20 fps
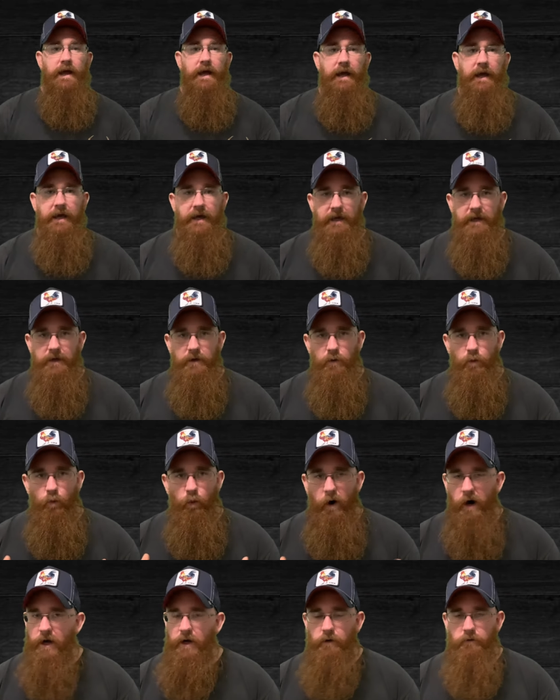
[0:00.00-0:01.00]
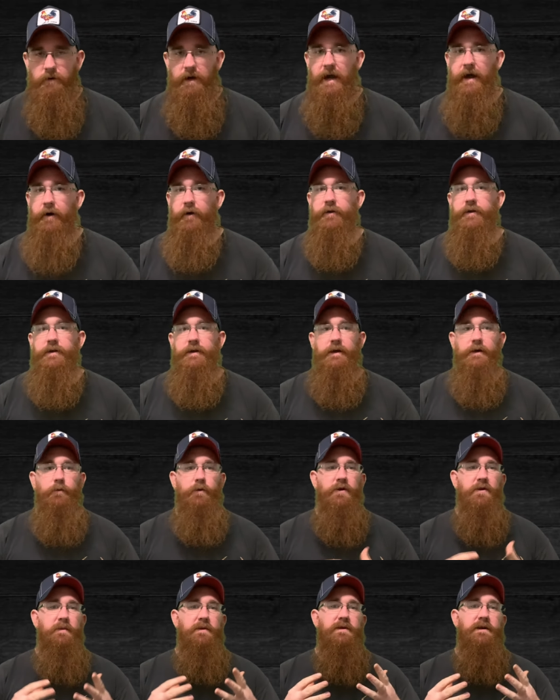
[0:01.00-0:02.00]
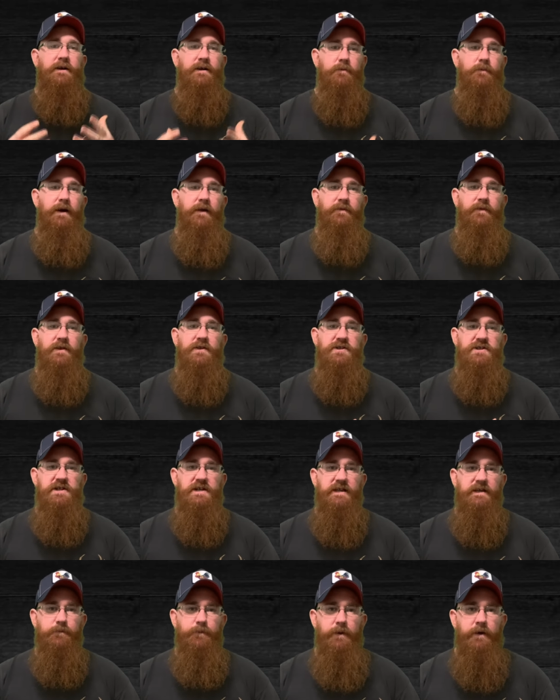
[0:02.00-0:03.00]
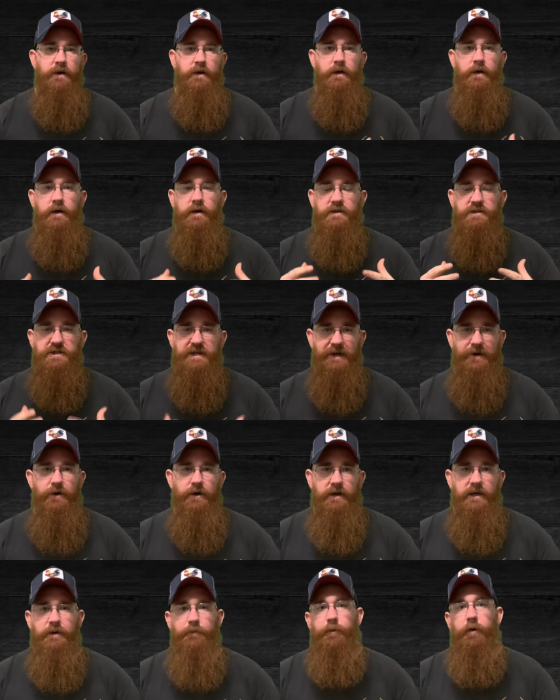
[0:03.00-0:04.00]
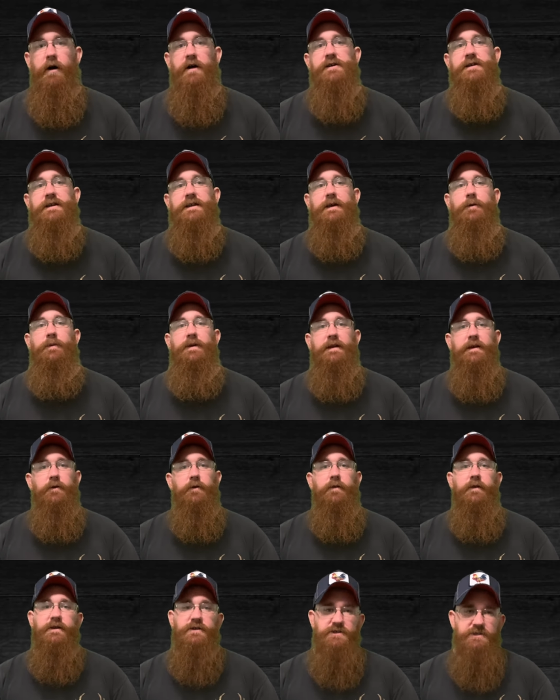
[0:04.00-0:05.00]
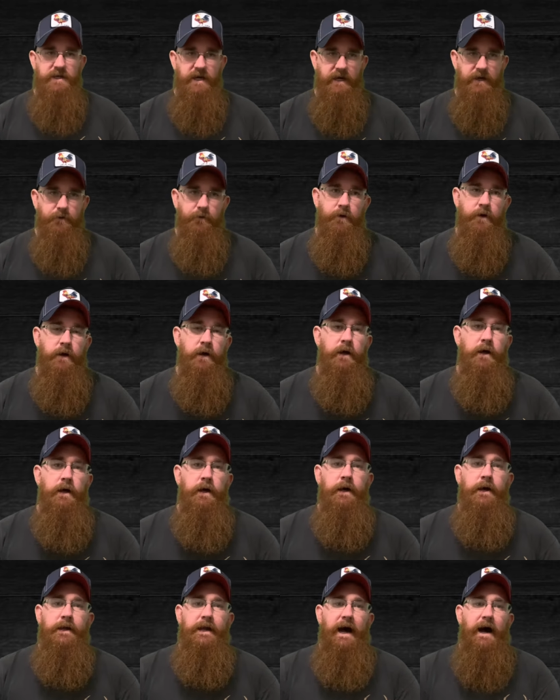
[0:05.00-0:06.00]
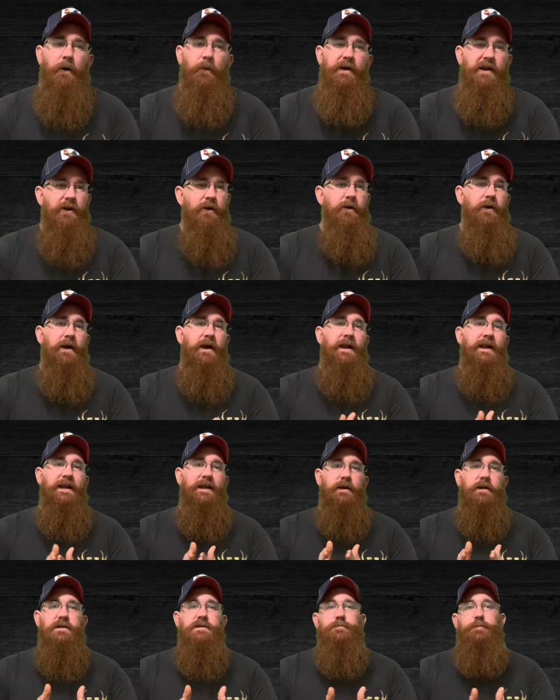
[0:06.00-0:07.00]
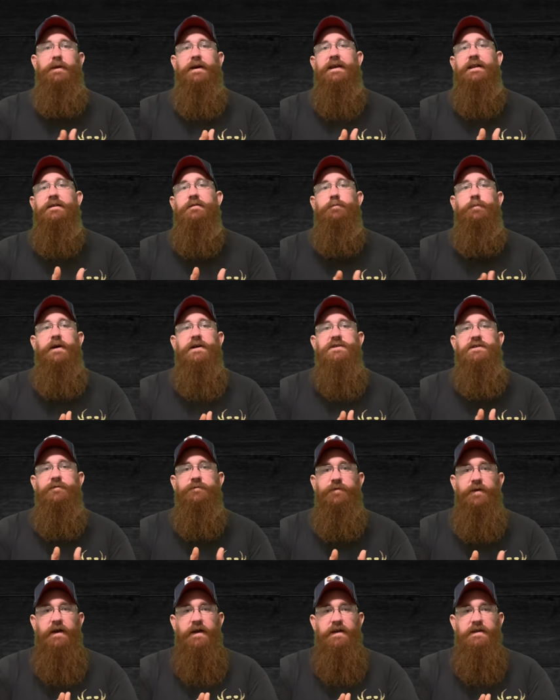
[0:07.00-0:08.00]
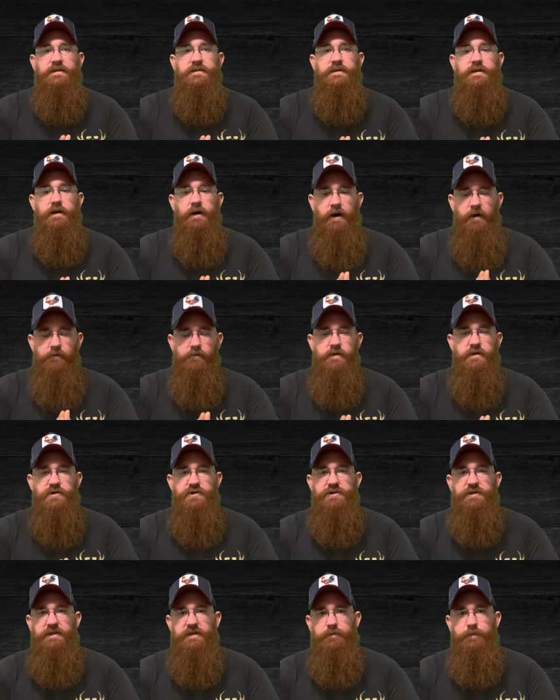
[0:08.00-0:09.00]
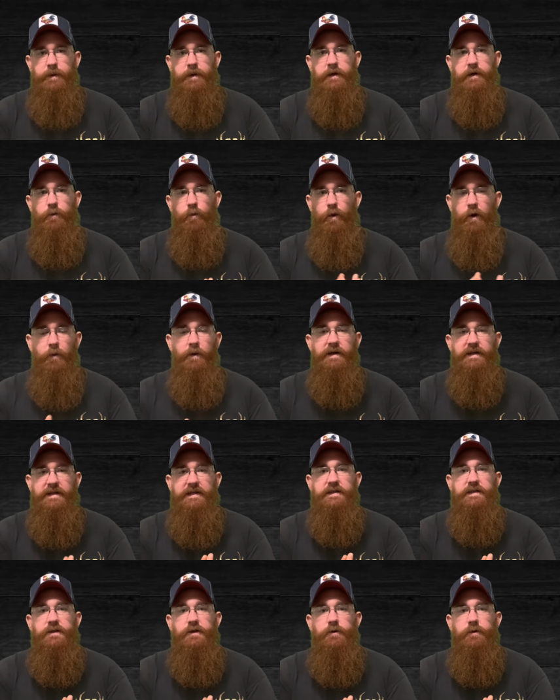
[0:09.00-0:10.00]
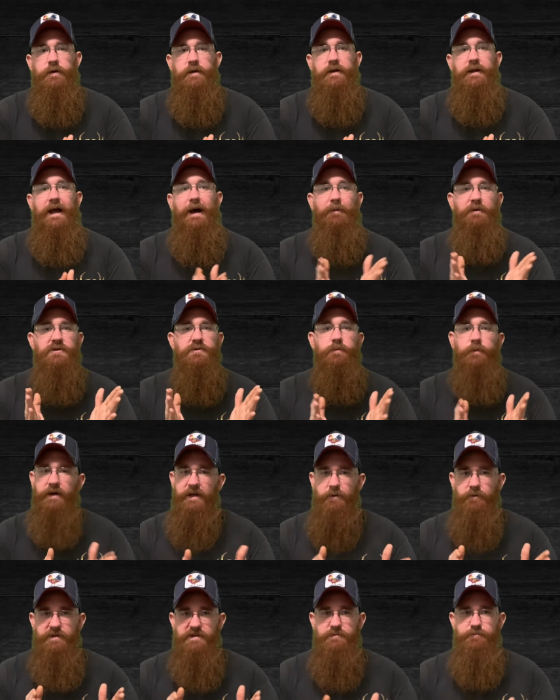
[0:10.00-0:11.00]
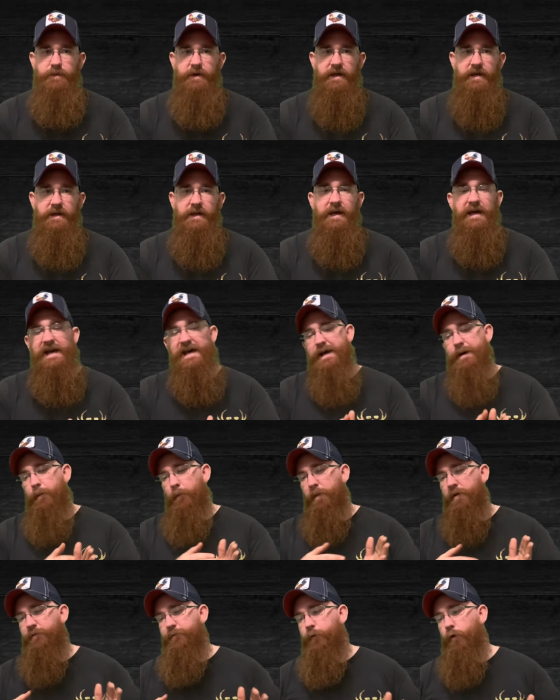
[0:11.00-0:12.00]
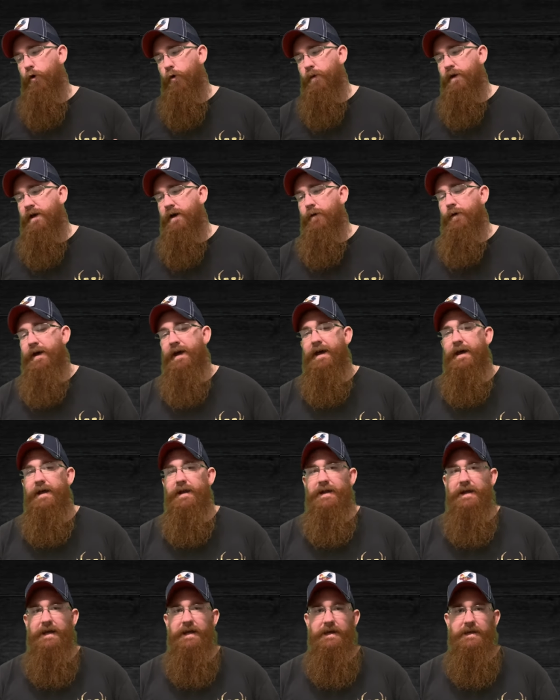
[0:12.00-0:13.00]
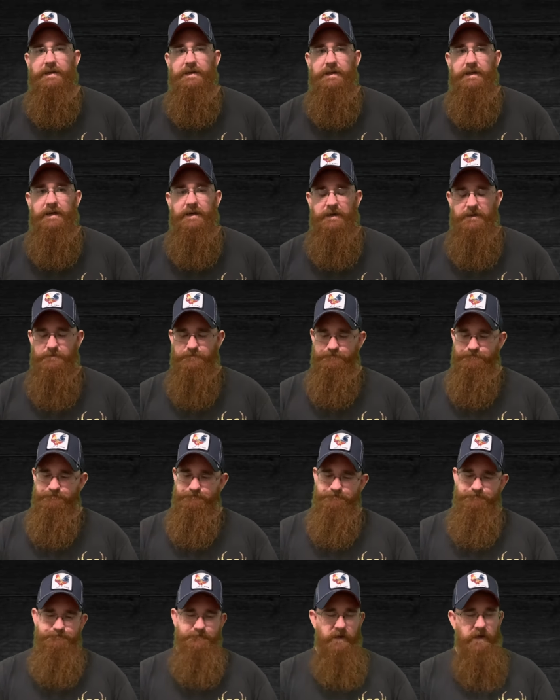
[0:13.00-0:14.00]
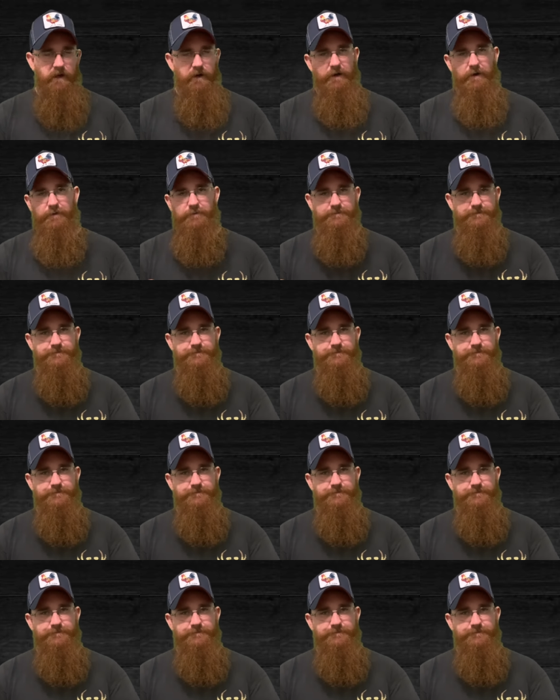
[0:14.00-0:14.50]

a walk around, and we're going to be talking about the cheap Cherokee project that we did on this channel. Now, I wanted to go ahead and explain the budget phase of this Jeep, what we did to it, how much money we spent, before we go ahead and, you know,